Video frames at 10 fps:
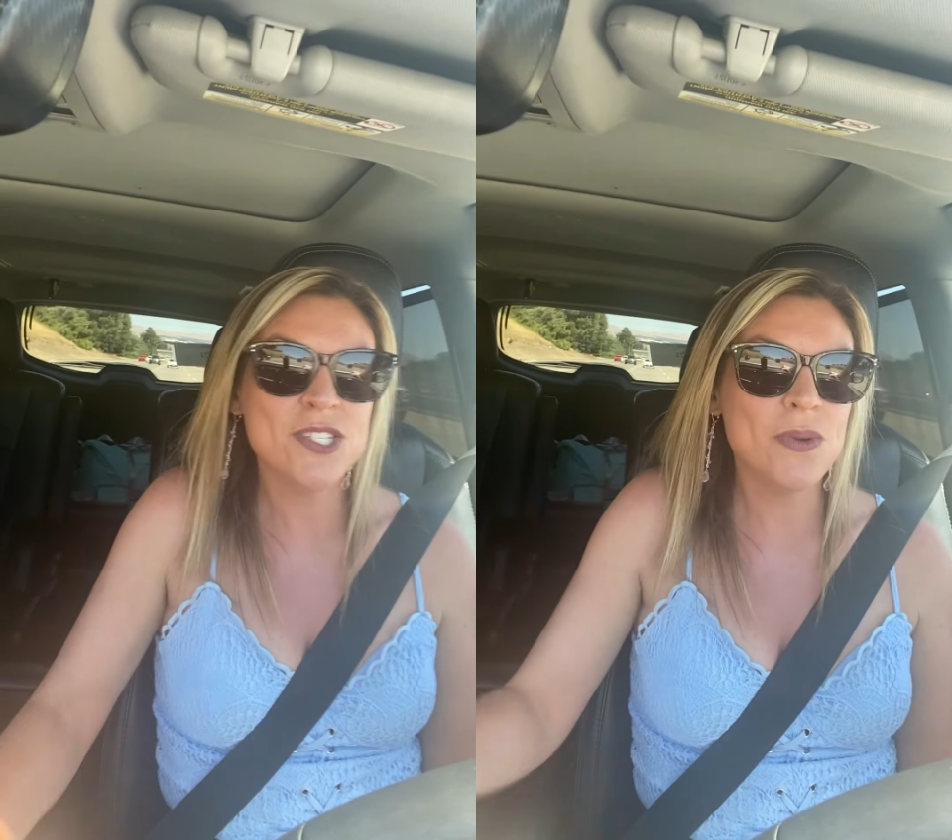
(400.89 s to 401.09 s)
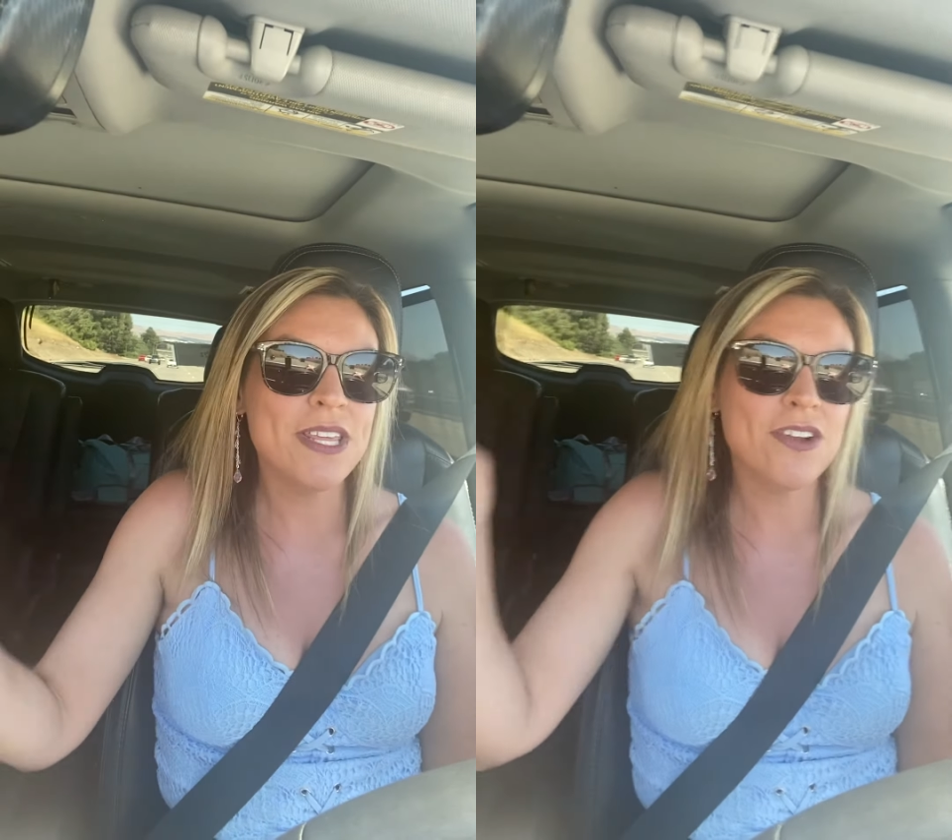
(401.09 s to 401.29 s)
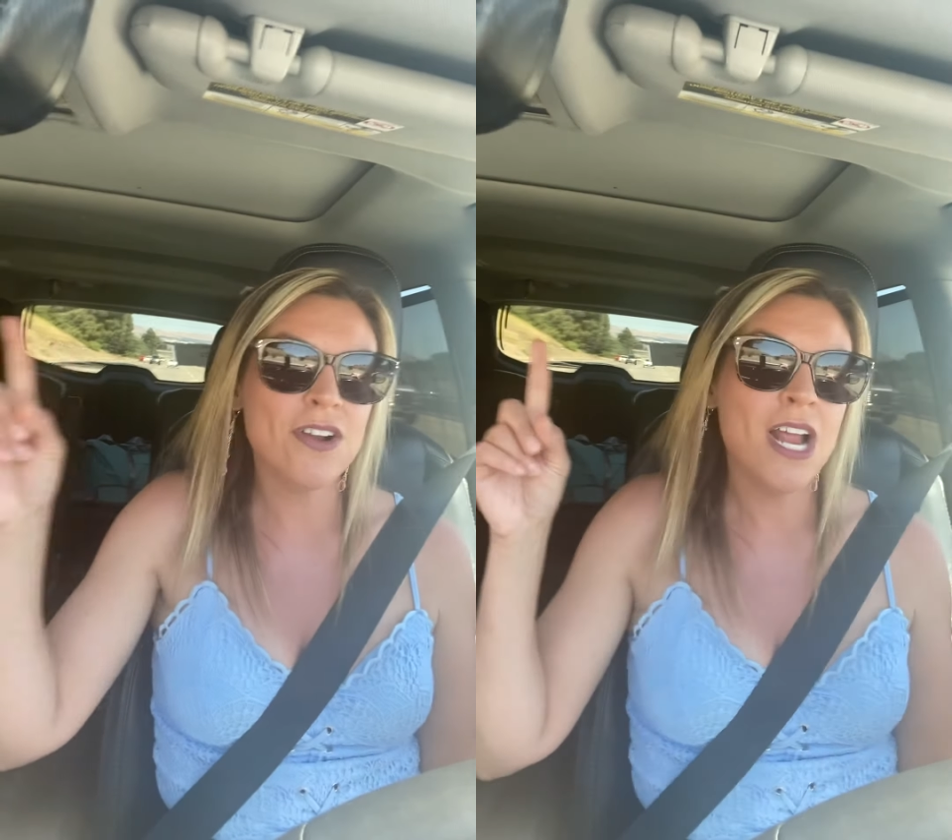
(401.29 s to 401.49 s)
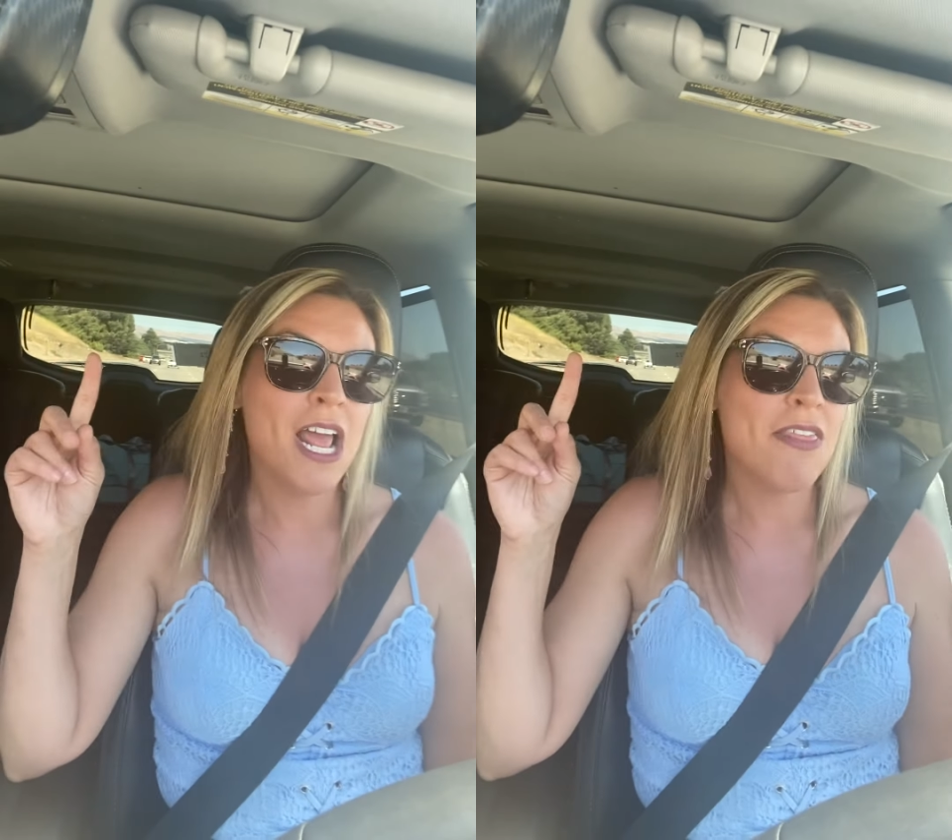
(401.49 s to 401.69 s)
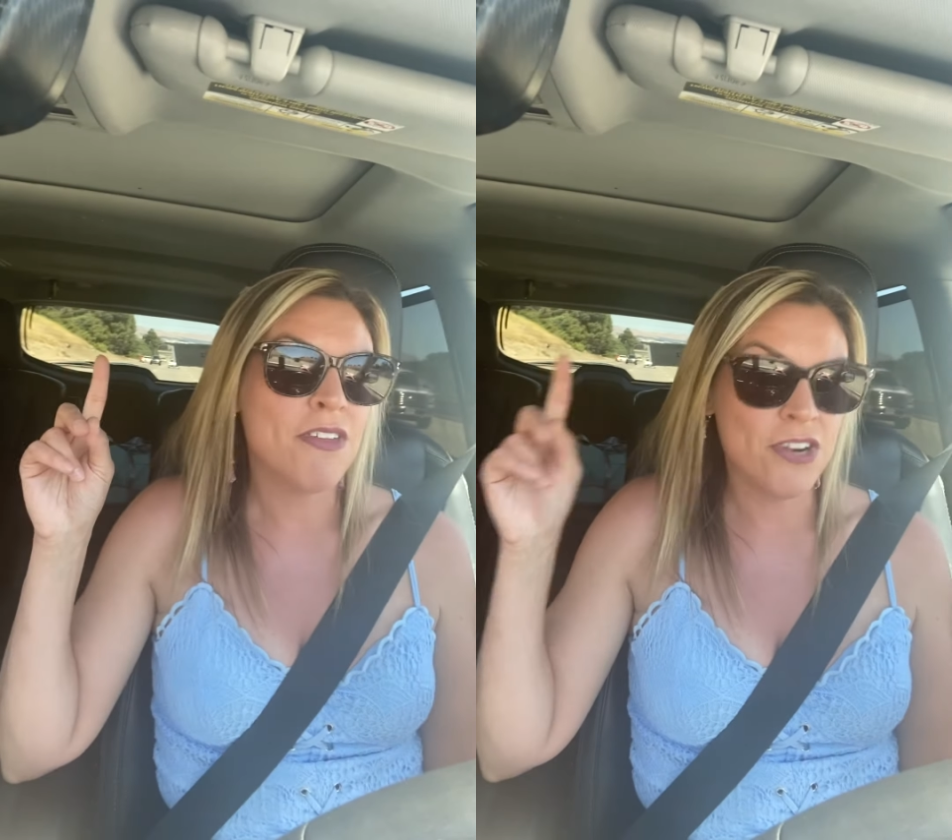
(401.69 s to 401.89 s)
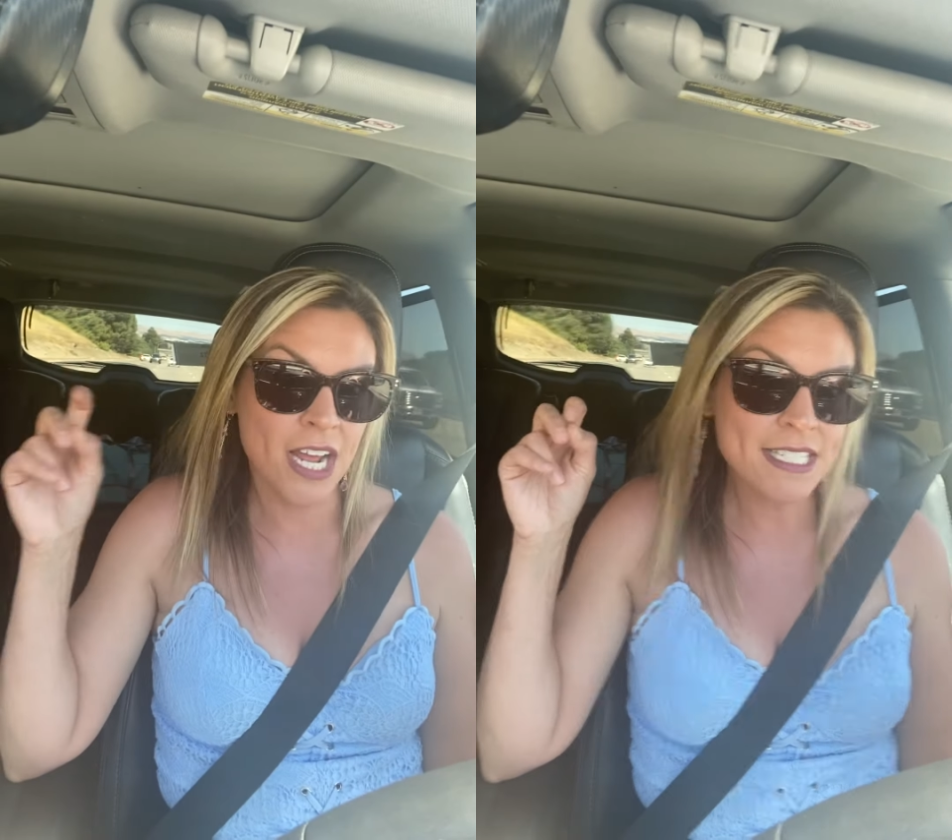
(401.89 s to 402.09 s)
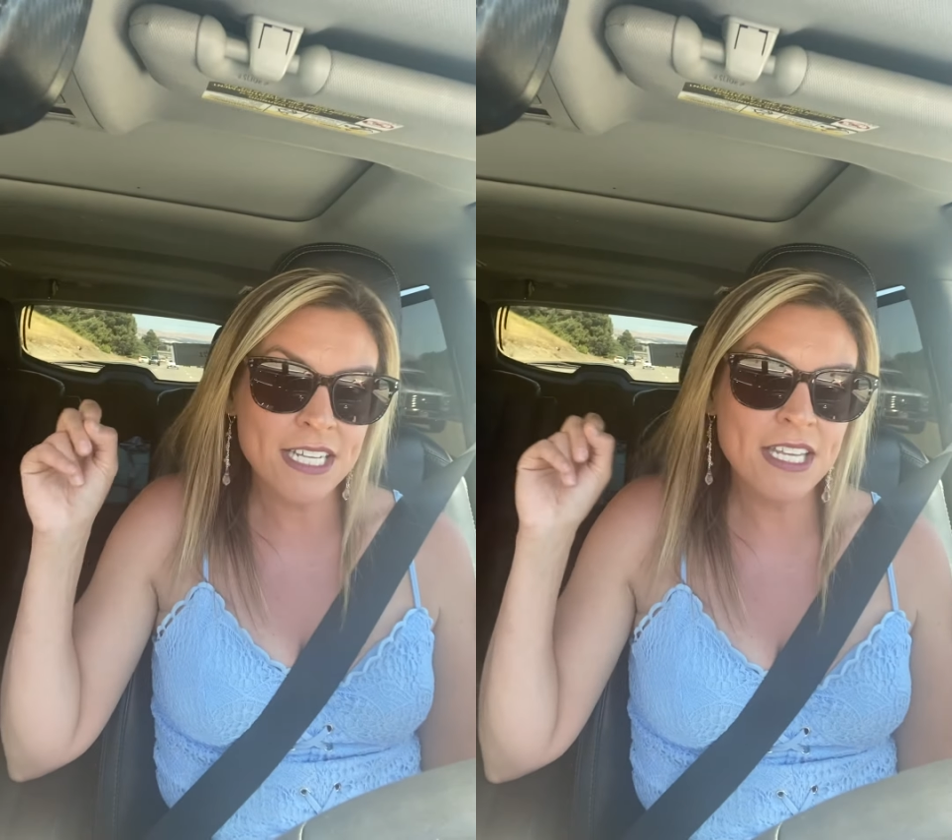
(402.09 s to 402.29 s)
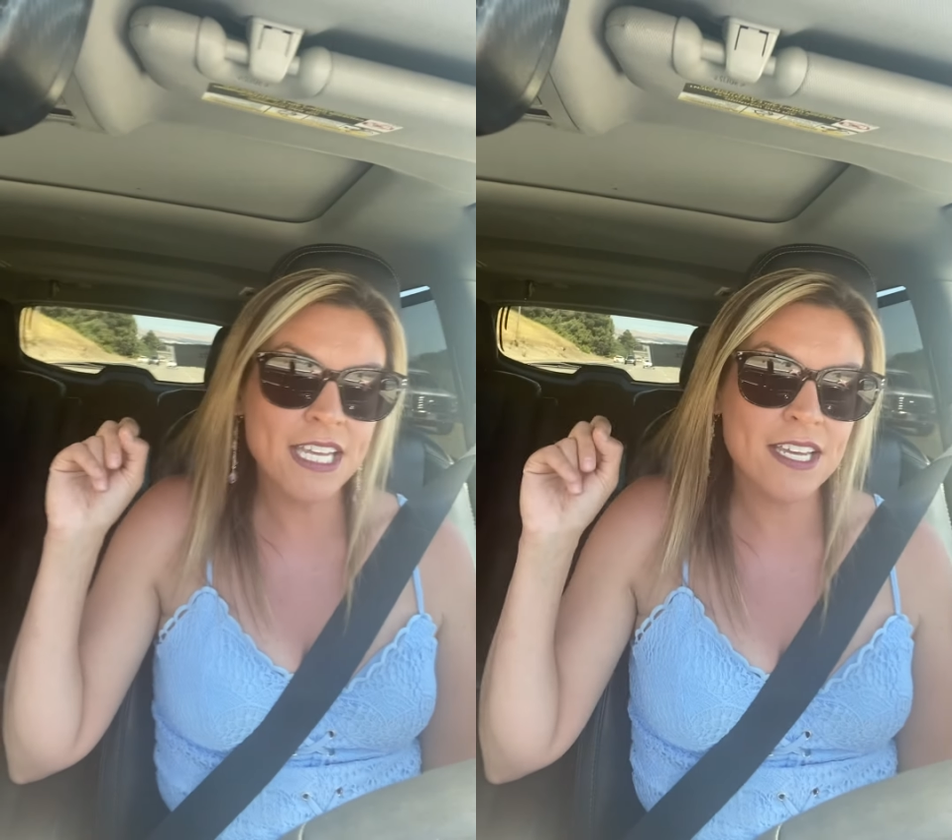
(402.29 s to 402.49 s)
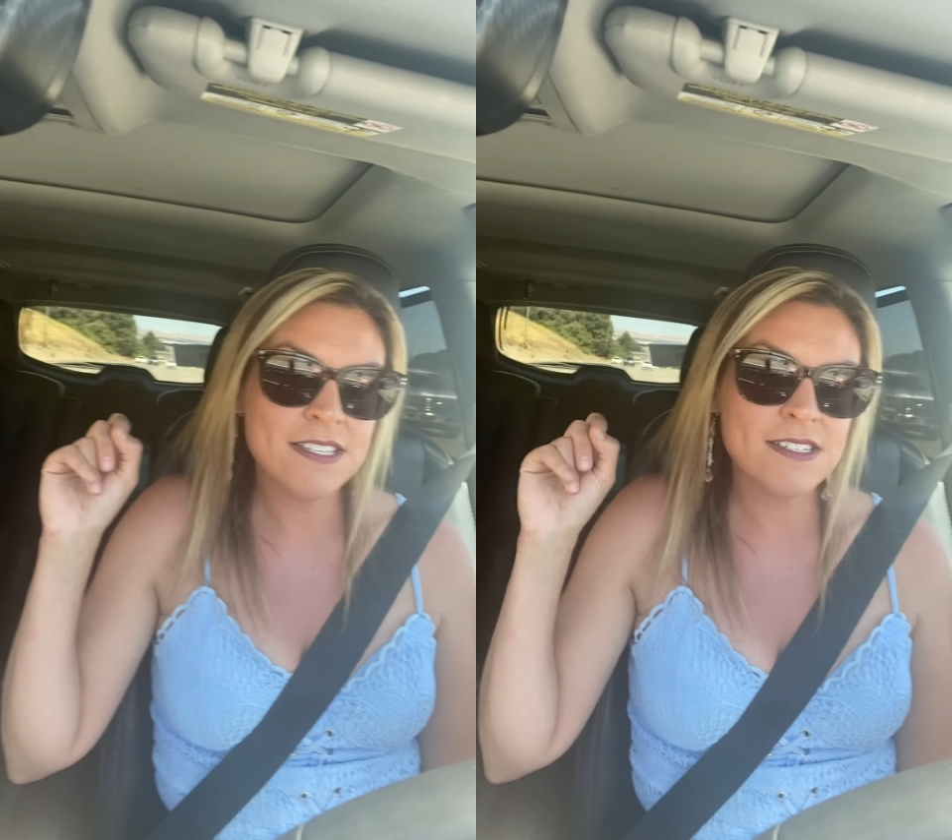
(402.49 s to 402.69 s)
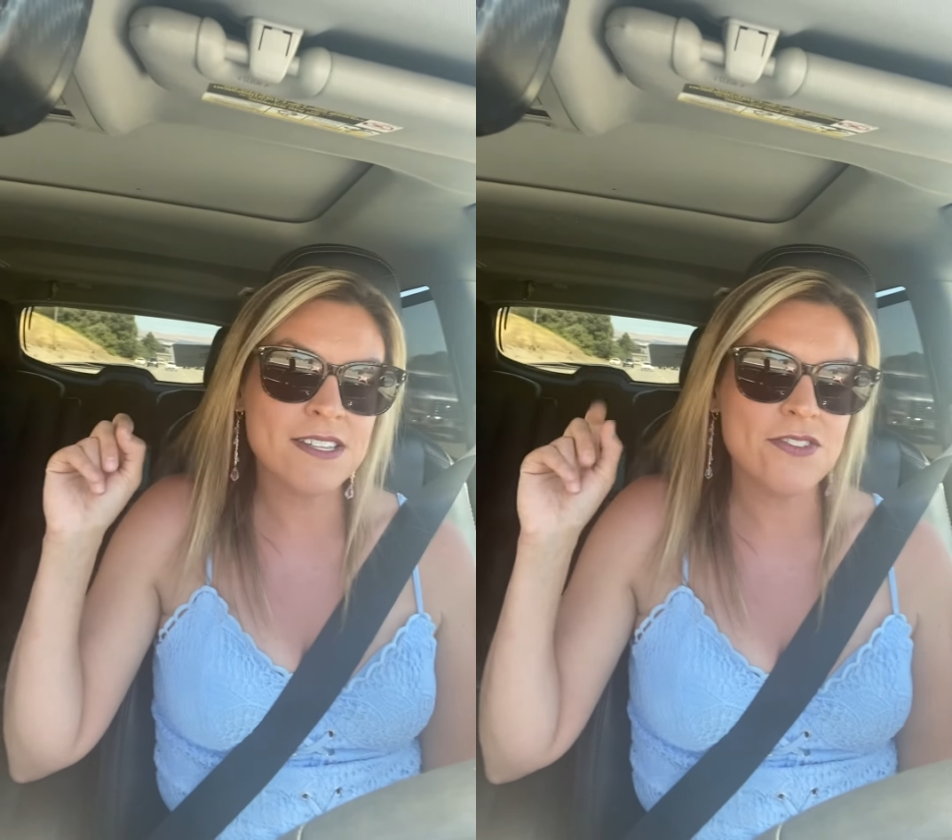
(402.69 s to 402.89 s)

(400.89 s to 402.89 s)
So either they're not telling us,